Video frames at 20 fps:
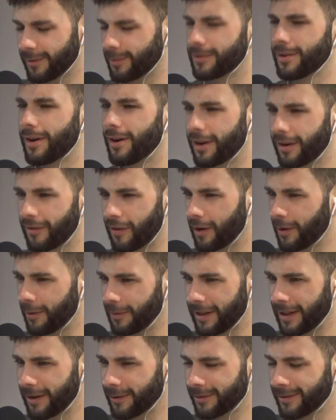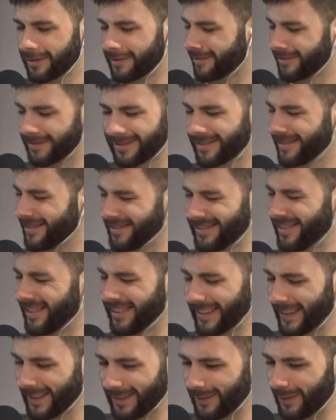Just talk of her going down.
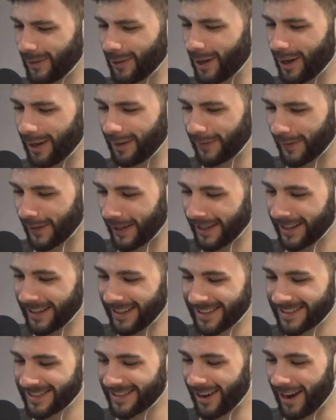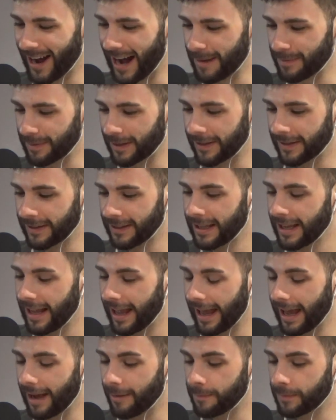Fuck off. It's not
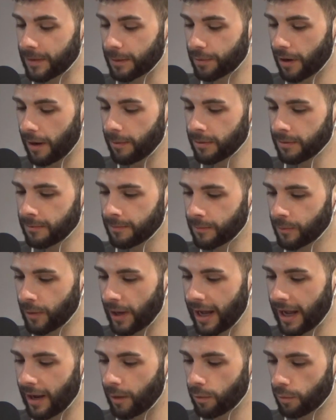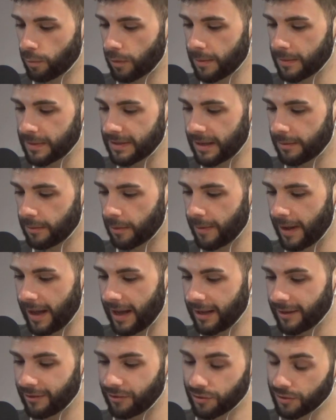happening. The problem with women's
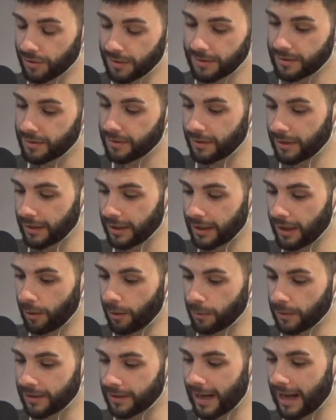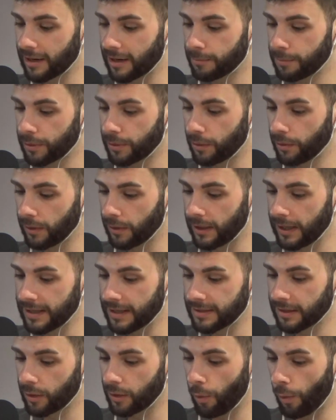MMA is just, the talent pool
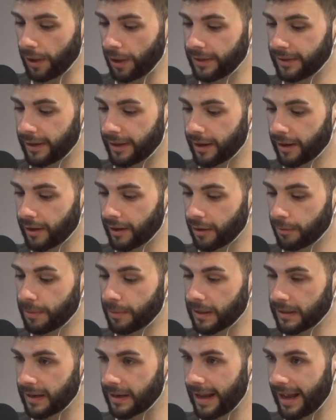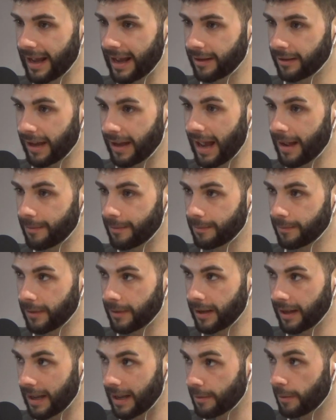isn't quite there compared to
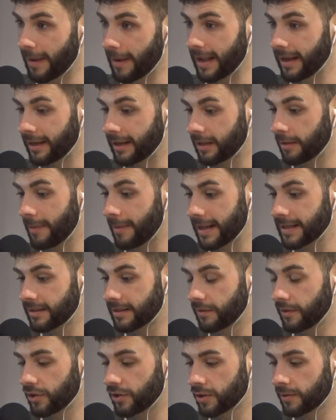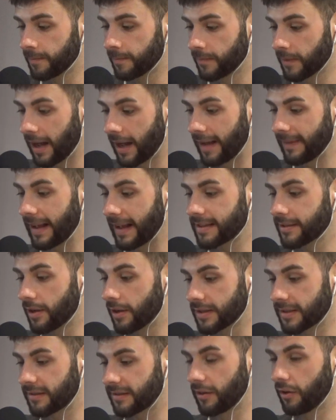MMA in the men's division. And that's
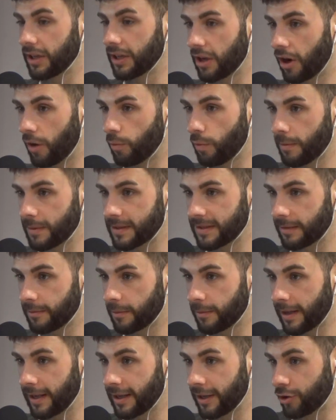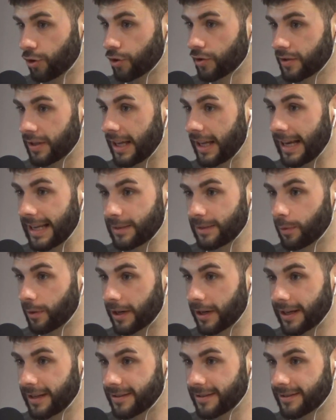not a slight on women's MMA. It's just it is what
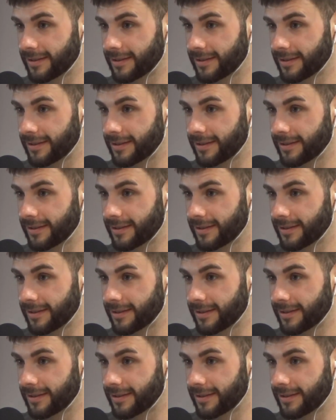it is.